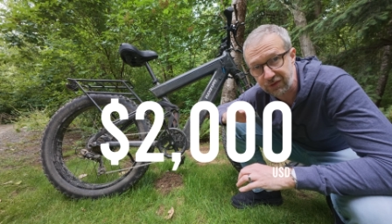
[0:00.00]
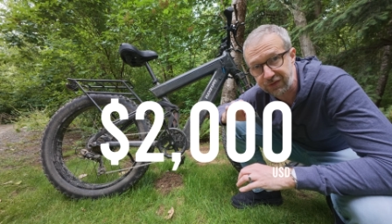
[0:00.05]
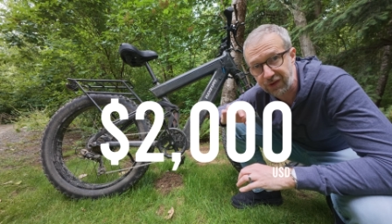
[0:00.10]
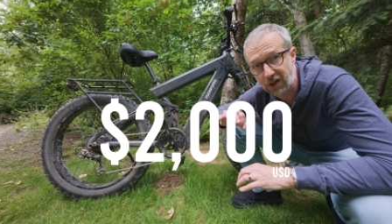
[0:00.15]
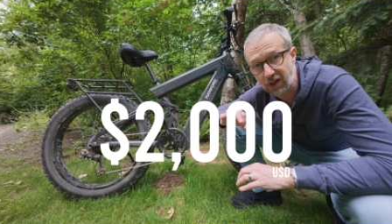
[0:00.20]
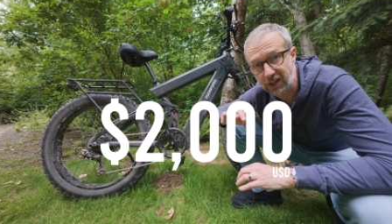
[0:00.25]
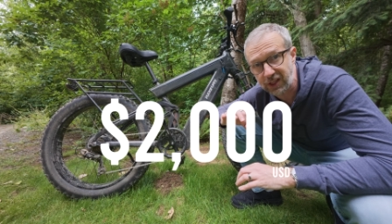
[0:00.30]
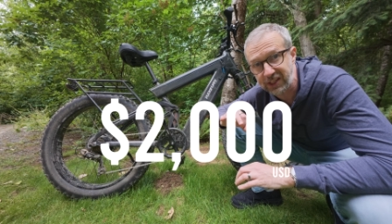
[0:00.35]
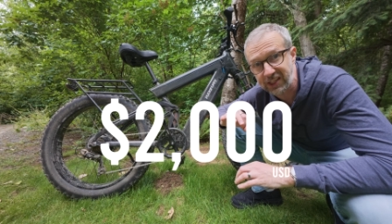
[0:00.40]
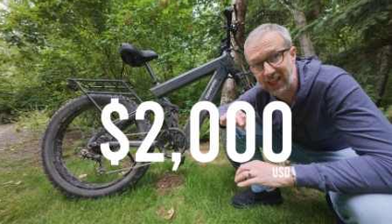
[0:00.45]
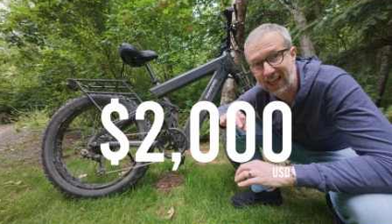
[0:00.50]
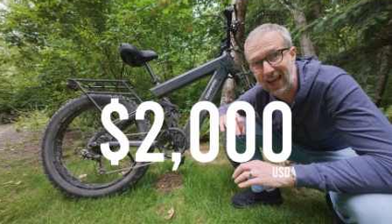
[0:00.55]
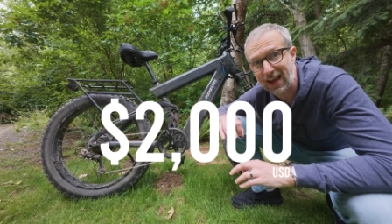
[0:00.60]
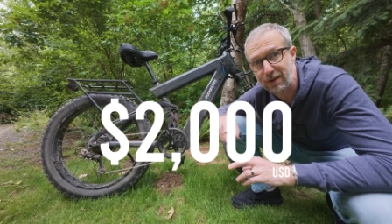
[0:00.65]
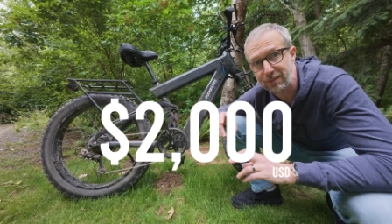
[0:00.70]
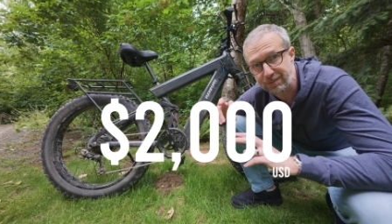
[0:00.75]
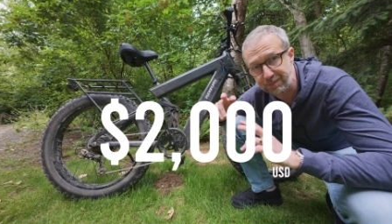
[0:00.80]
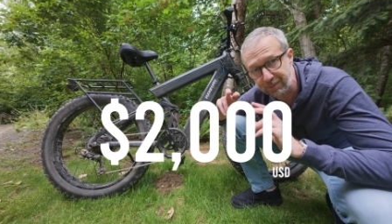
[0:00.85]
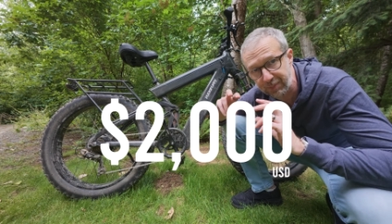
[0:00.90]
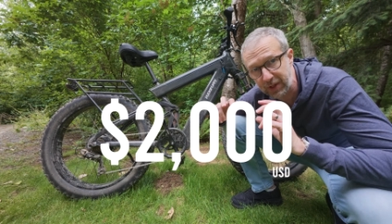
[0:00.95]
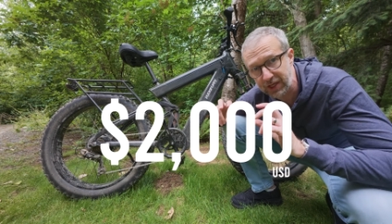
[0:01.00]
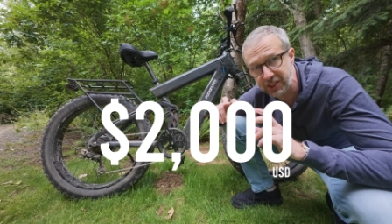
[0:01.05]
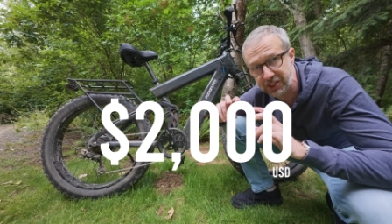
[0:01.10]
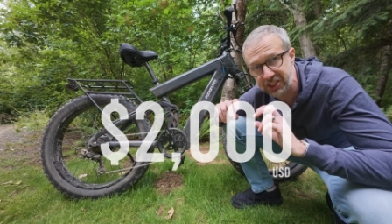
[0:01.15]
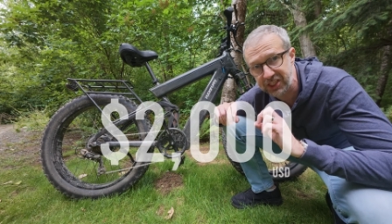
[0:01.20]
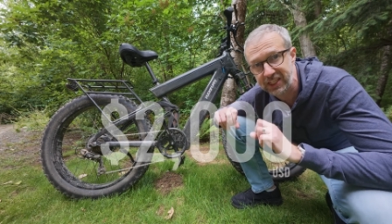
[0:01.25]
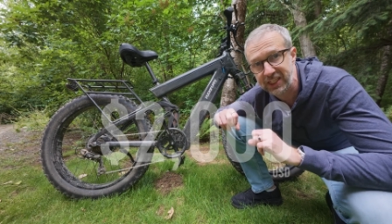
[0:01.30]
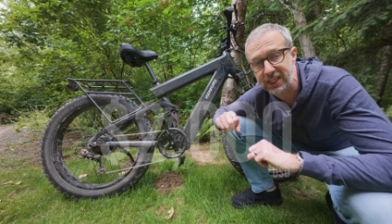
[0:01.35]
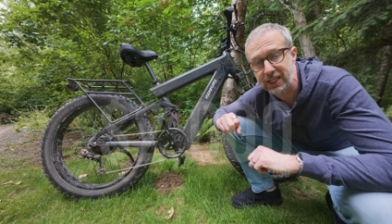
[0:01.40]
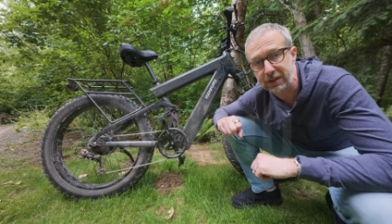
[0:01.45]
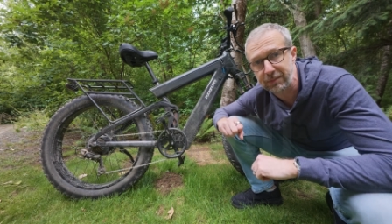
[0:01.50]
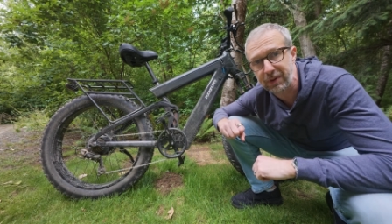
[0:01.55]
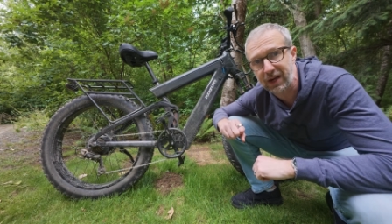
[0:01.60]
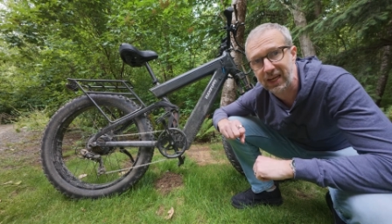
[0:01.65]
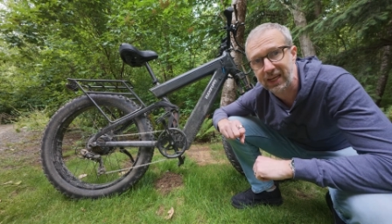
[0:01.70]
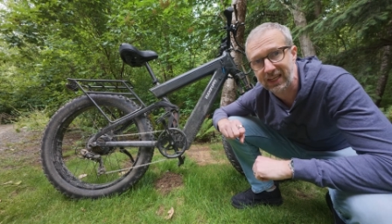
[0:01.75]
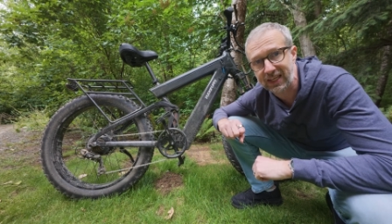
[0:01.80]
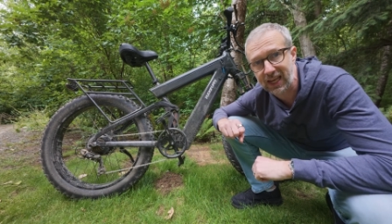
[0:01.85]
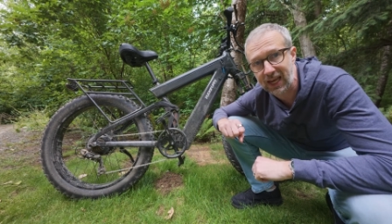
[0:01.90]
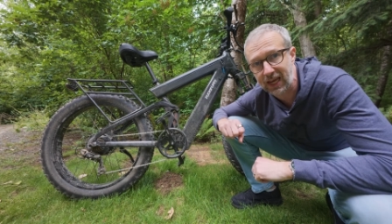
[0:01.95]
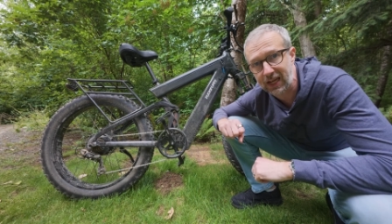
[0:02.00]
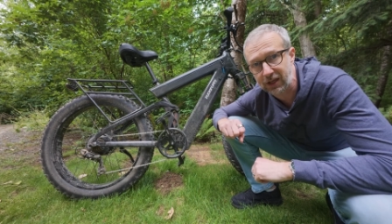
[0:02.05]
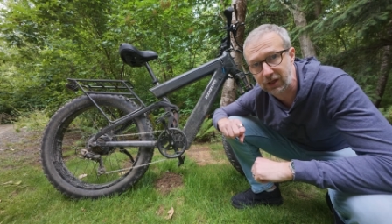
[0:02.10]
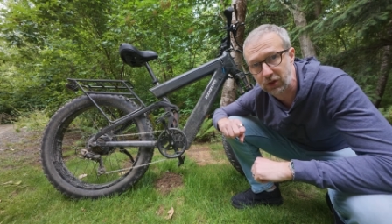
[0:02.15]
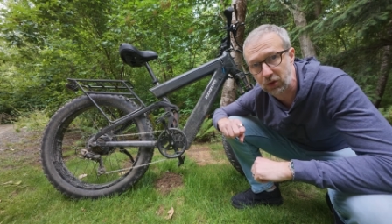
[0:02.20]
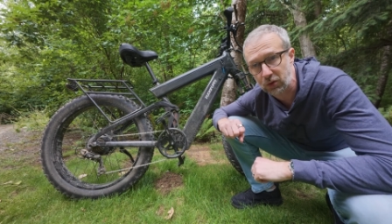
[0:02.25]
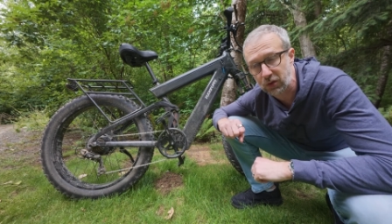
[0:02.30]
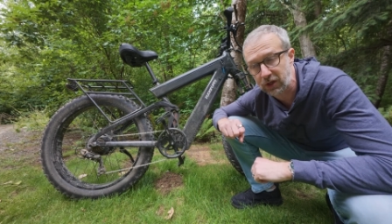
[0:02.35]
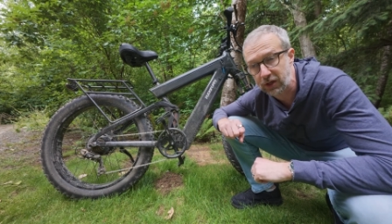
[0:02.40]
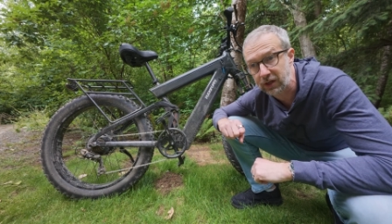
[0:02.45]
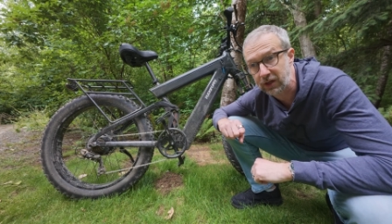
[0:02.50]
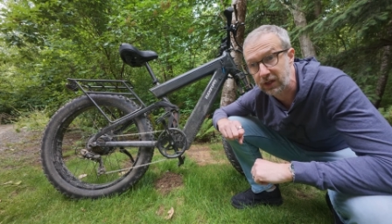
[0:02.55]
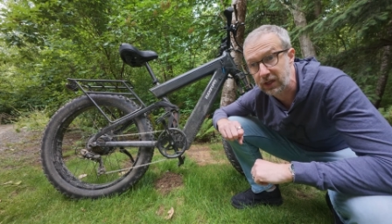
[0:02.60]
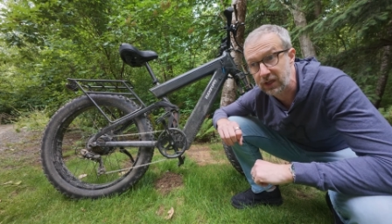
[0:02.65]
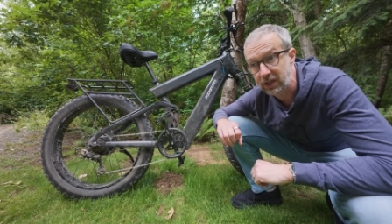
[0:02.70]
fall into that budget e-bike category.